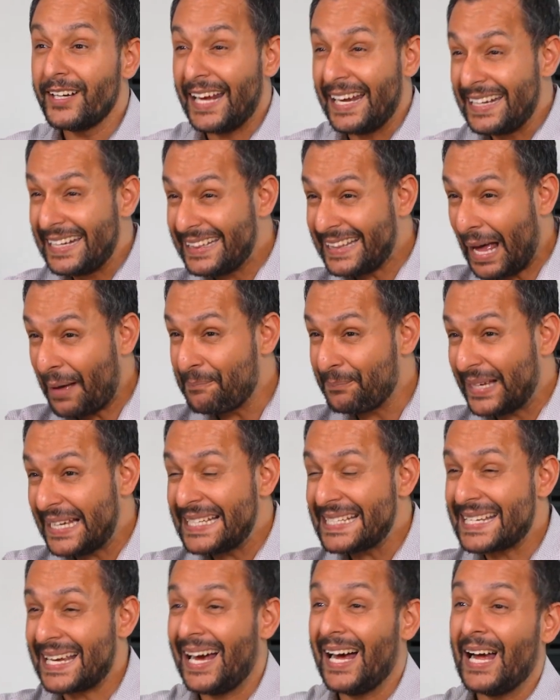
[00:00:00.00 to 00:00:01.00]
And in that
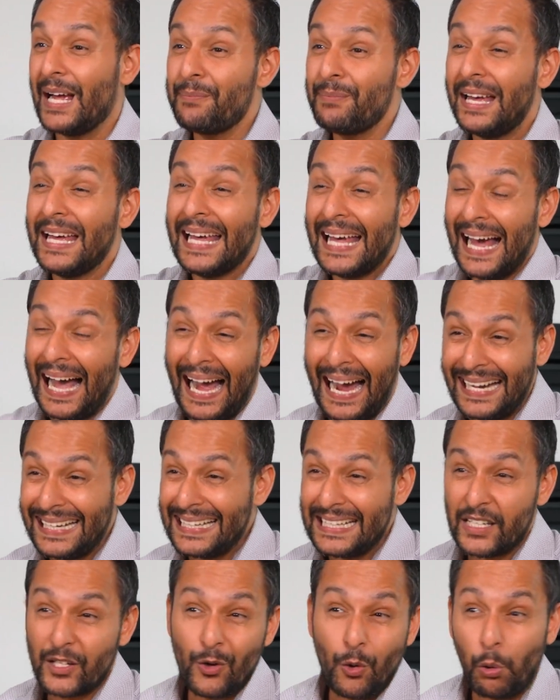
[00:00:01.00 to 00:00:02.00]
meantime, I
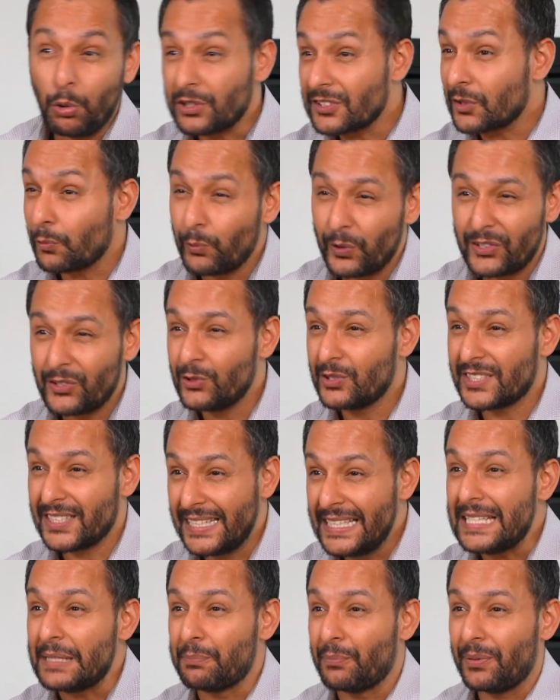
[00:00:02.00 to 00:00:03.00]
need to go somewhere to
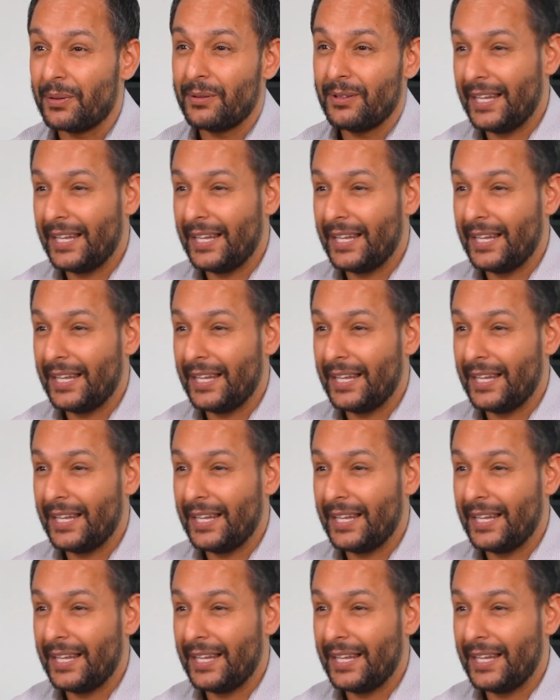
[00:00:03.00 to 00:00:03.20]
sleep.